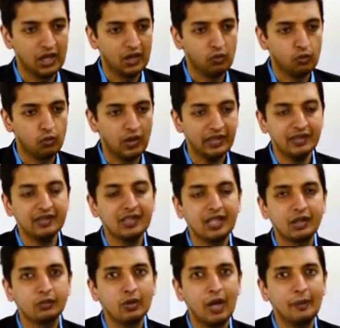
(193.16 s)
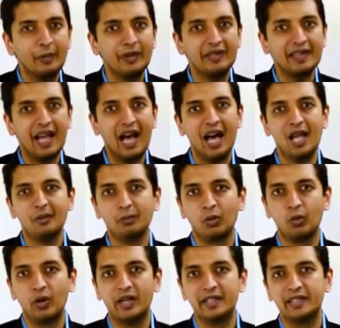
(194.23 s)
once the requirements are
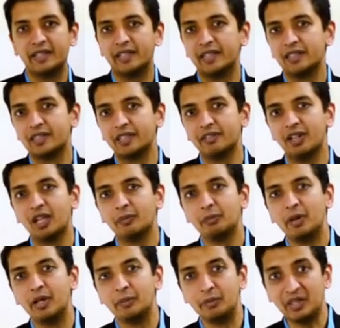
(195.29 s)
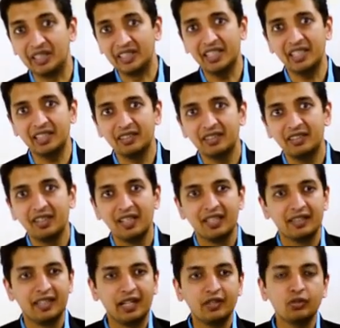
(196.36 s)
provided and the development begins,
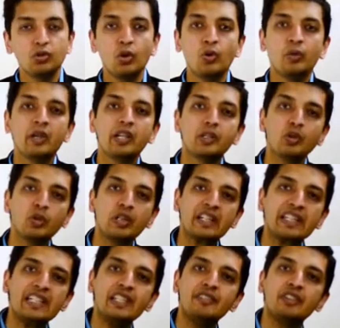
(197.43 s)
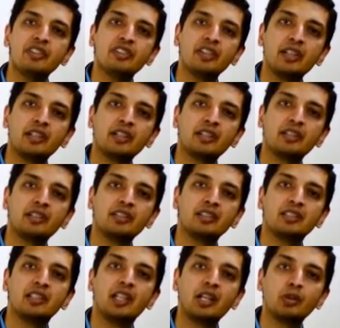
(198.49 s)
there is no way to revisit
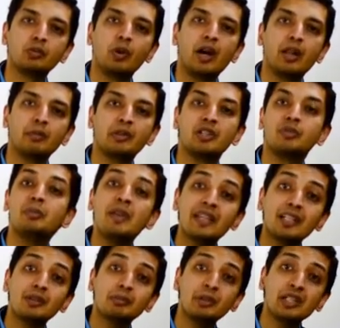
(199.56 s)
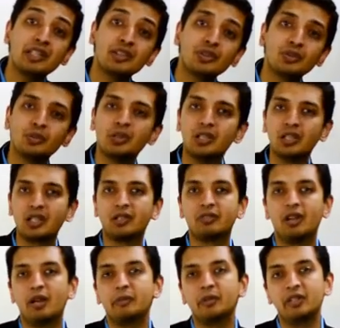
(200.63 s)
the requirements, make updates to the
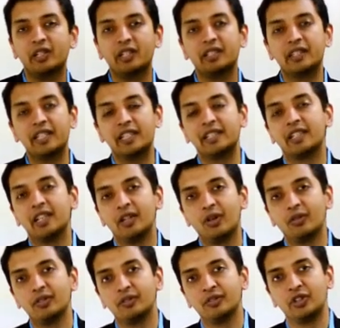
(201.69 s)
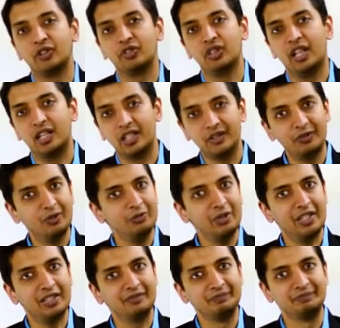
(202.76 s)
requirements and take care of the functionality from
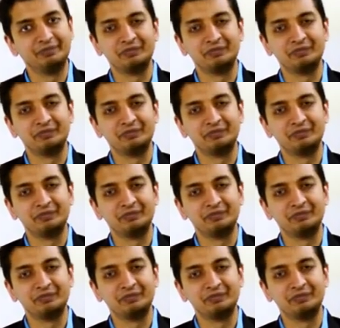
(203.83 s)
there.